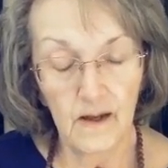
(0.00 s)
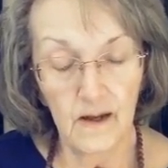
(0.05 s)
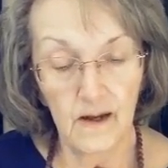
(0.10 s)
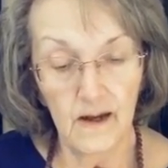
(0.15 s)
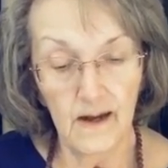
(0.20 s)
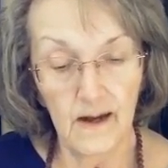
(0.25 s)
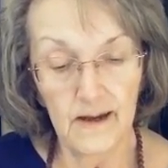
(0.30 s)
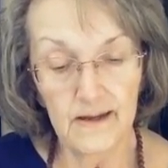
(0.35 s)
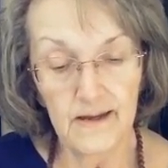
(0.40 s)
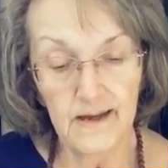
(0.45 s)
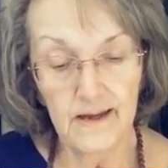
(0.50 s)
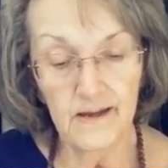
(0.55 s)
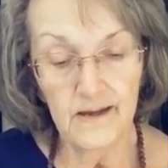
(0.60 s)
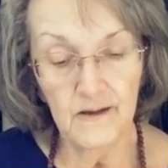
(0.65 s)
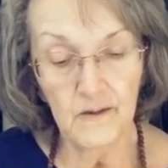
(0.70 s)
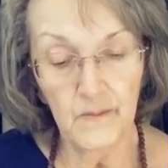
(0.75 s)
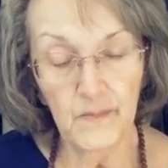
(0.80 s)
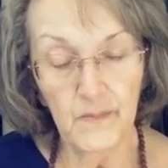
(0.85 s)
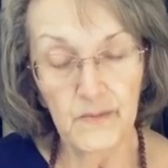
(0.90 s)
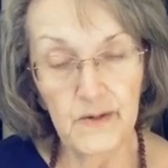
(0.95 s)
"I
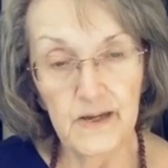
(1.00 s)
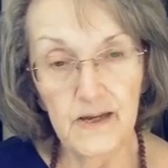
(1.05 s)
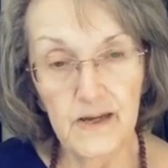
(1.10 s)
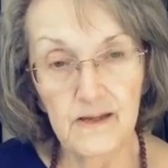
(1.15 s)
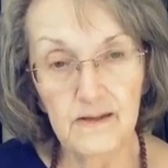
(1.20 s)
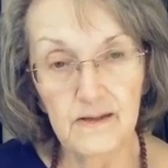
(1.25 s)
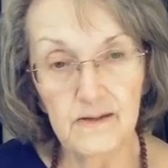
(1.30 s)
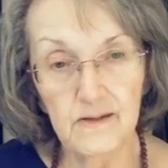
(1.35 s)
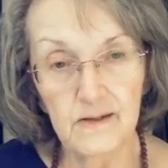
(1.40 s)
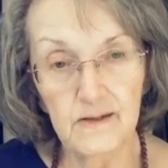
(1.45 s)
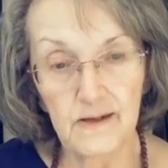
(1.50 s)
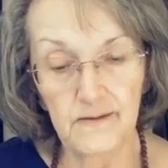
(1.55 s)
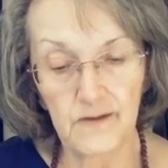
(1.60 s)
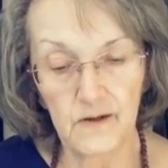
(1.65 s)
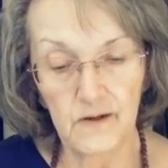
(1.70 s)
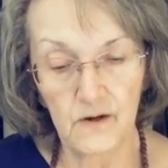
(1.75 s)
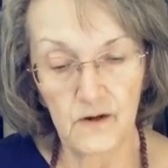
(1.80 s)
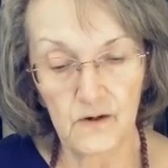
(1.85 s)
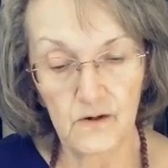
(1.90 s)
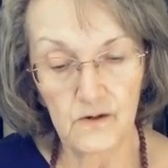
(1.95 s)
can't breathe," said the
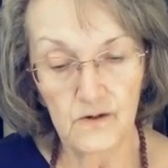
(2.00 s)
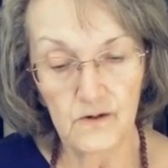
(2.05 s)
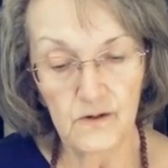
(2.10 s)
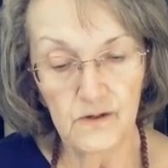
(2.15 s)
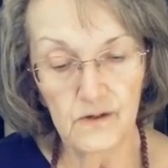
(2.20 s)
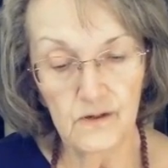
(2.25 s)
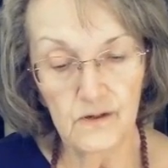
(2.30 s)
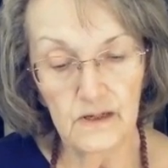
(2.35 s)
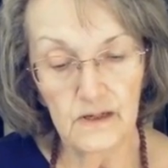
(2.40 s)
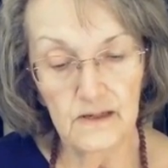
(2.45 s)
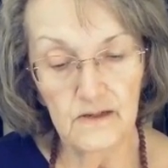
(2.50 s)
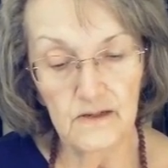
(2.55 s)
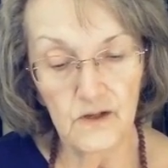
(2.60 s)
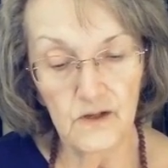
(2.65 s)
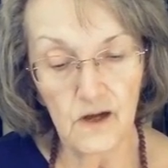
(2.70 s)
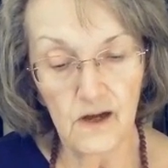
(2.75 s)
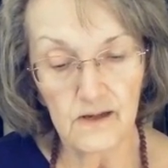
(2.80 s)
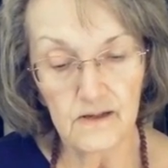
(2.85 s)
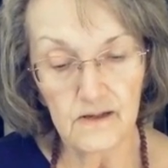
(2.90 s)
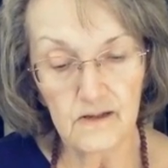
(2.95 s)
nurse,
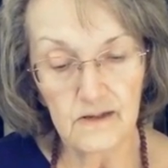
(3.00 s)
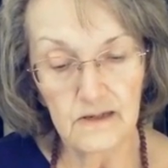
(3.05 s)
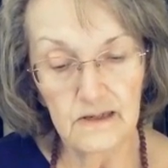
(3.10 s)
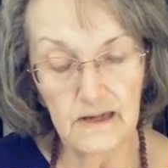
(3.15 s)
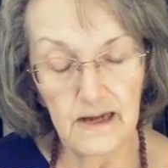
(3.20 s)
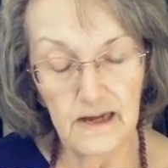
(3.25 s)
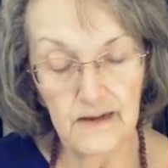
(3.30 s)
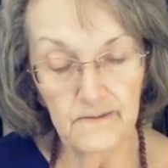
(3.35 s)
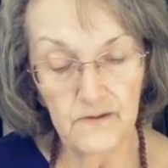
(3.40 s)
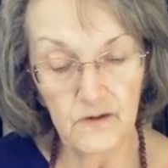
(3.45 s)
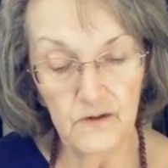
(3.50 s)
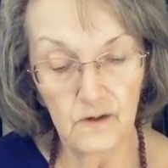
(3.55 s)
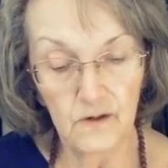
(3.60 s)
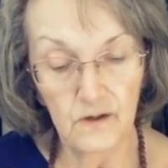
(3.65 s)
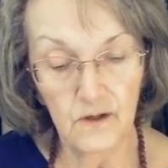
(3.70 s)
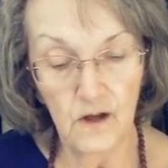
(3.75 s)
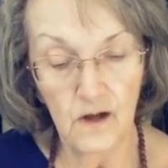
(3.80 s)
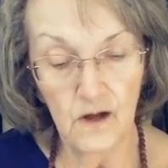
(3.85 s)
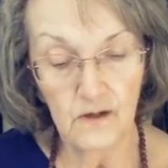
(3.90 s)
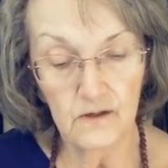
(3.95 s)
exhausted after a
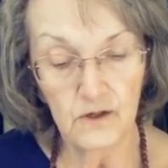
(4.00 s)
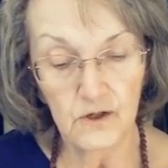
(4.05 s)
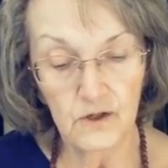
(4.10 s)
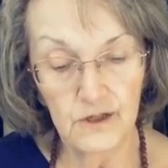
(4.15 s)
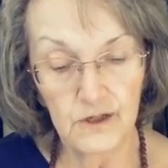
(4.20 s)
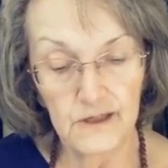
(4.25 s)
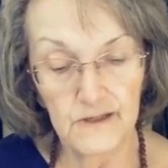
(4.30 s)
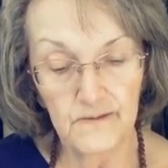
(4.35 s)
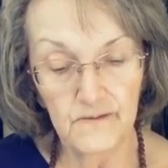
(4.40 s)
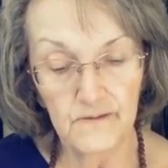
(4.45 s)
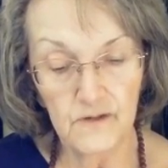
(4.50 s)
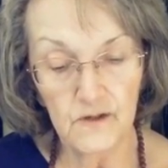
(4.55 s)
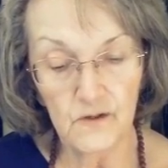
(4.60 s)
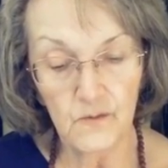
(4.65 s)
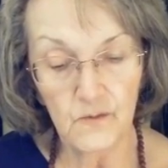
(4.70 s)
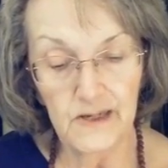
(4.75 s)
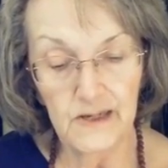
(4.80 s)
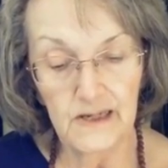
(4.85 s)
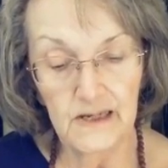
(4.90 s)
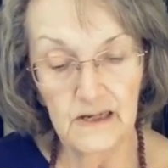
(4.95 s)
long shift,
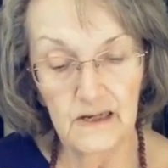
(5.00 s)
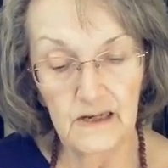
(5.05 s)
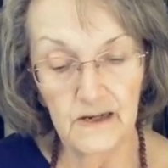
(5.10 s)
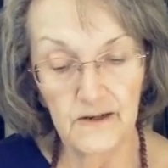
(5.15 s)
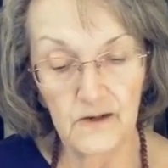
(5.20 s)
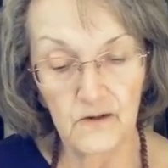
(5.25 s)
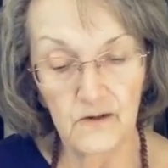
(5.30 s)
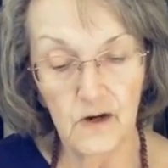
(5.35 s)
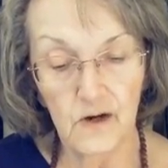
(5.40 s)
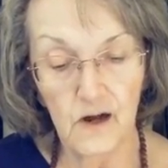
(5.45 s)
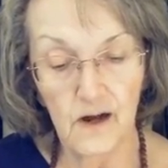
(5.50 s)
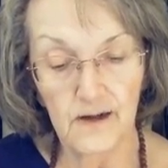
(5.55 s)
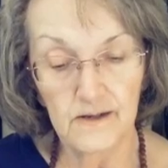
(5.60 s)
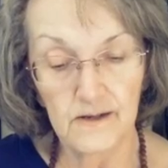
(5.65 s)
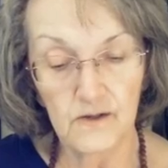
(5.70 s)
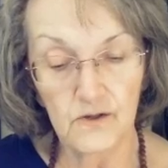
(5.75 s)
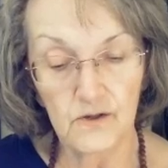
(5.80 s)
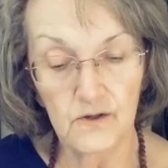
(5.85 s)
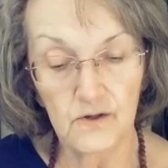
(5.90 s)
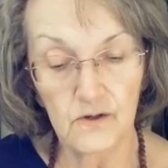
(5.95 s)
sweating under a
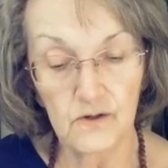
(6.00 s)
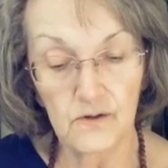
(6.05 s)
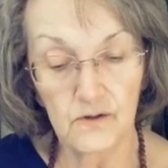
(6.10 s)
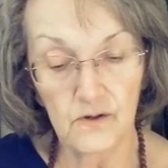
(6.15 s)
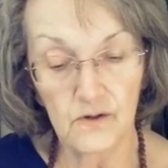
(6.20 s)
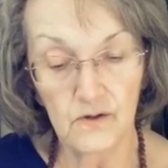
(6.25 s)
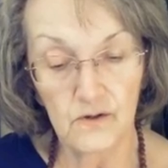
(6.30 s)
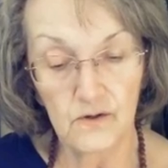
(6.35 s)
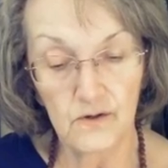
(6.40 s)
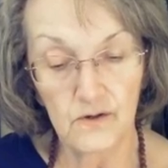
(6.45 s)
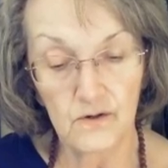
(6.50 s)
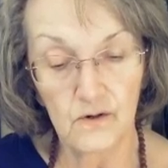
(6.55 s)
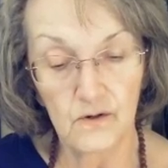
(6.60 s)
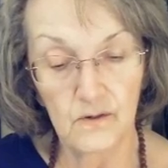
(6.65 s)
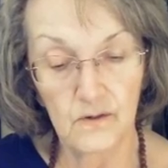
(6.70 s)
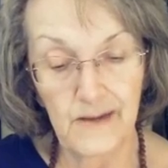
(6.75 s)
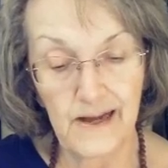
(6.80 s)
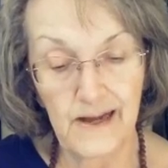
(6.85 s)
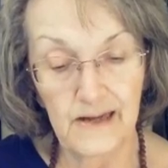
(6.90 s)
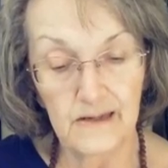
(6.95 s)
hot
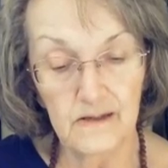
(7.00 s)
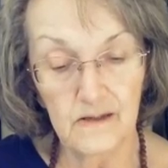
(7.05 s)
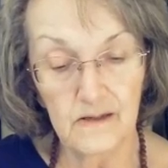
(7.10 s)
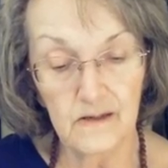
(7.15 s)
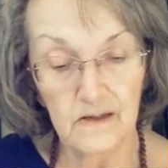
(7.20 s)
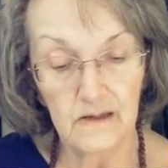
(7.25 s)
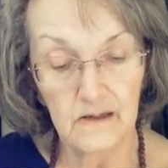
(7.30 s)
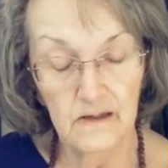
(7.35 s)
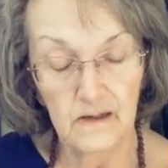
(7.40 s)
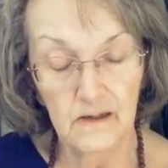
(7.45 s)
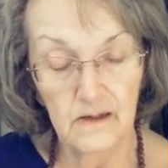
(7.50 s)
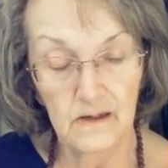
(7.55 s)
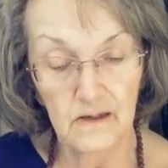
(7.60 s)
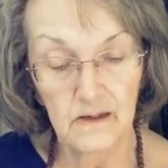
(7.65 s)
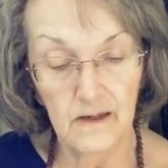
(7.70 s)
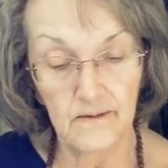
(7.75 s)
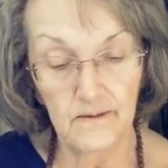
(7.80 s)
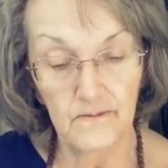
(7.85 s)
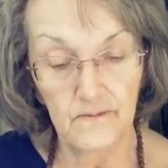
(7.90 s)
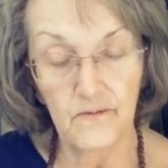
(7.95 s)
surgical mask
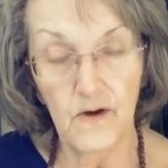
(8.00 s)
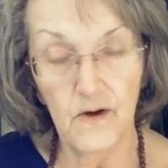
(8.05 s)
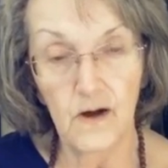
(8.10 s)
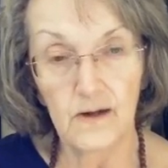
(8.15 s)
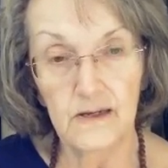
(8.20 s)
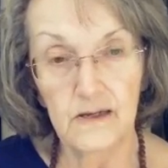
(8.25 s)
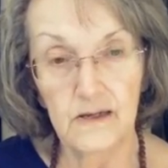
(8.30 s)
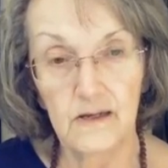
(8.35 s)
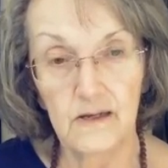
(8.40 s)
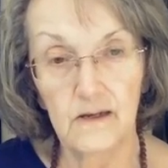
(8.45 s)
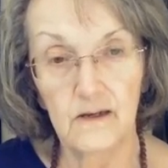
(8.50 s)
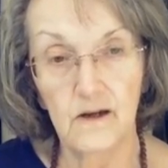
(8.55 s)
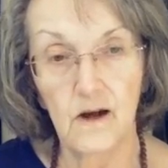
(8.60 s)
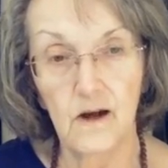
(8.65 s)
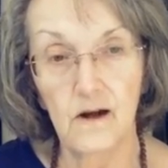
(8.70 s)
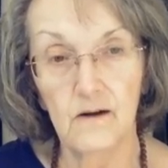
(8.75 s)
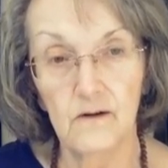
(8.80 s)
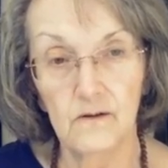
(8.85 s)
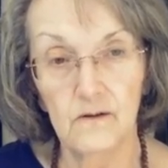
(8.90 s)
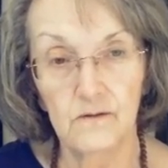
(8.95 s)
and foggy
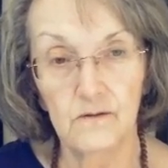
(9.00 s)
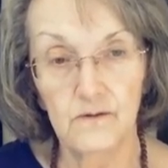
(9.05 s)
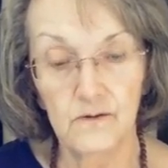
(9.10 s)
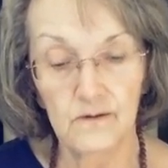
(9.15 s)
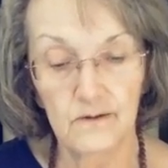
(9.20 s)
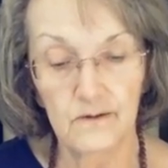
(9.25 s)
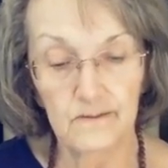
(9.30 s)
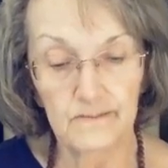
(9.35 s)
goggles.